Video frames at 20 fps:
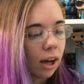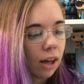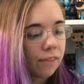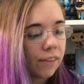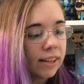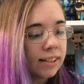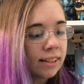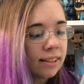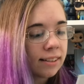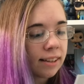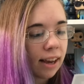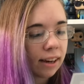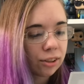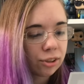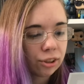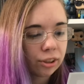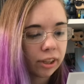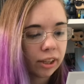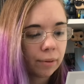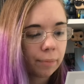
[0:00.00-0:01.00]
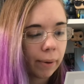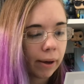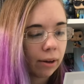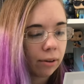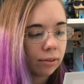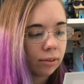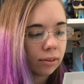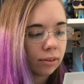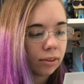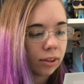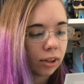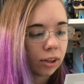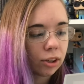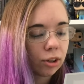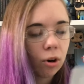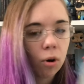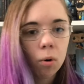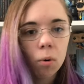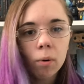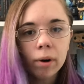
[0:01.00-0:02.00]
This is actually about the
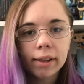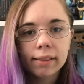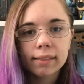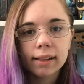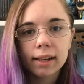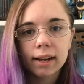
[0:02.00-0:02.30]
coin